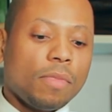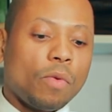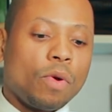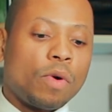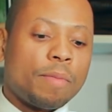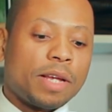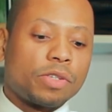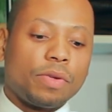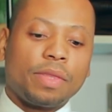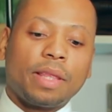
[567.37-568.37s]
we want to make
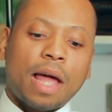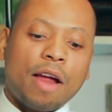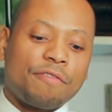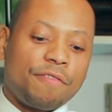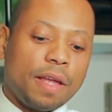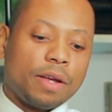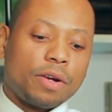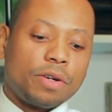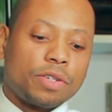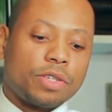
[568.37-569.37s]
certain that our
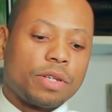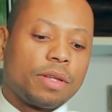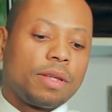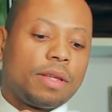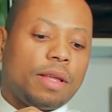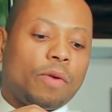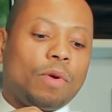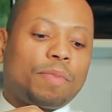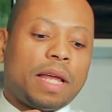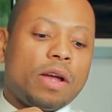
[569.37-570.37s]
fingers,
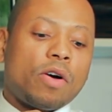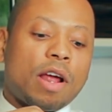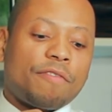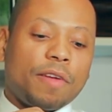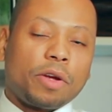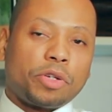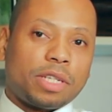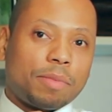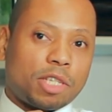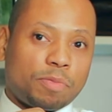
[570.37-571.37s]
we play on our
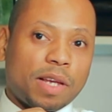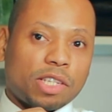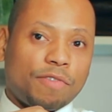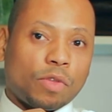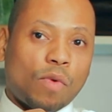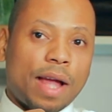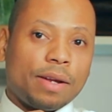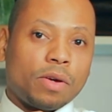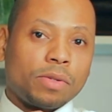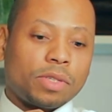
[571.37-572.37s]
fingertips, especially for the white
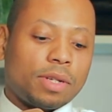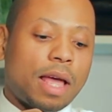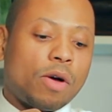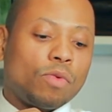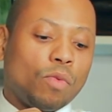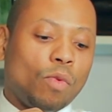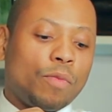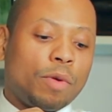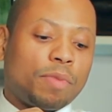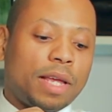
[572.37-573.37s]
notes. Now, when
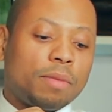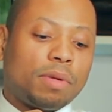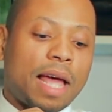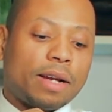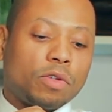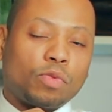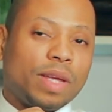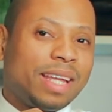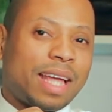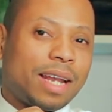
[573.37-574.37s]
we're playing the black notes, we
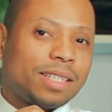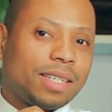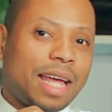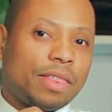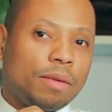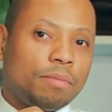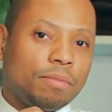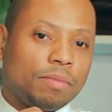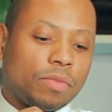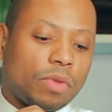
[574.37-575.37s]
can kind of slant them
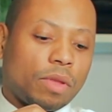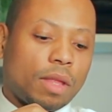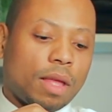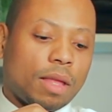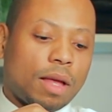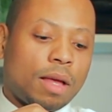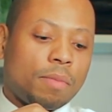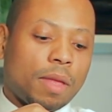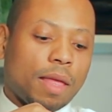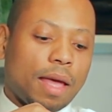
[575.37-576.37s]

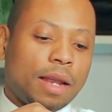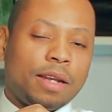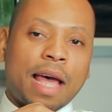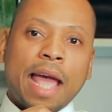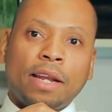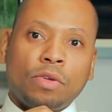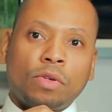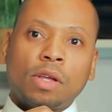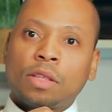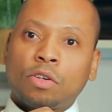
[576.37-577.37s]
at a
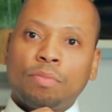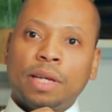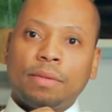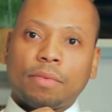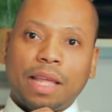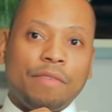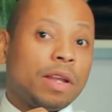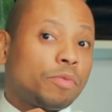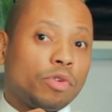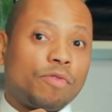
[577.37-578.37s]
diagonal a little bit, even
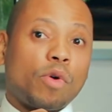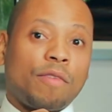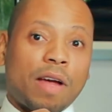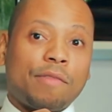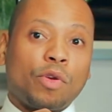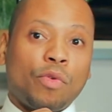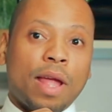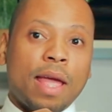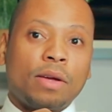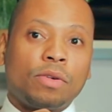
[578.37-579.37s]
up to a
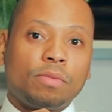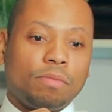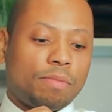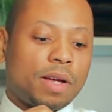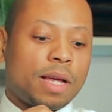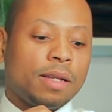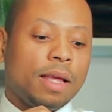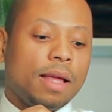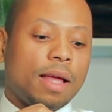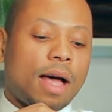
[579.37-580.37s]
45-degree angle, but
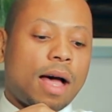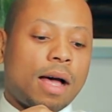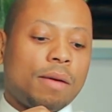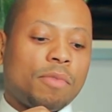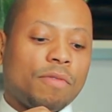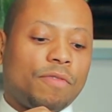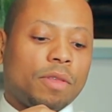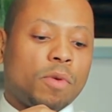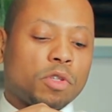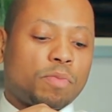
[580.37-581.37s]
for
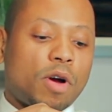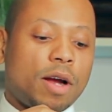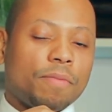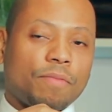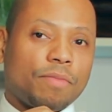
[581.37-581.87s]
the most part,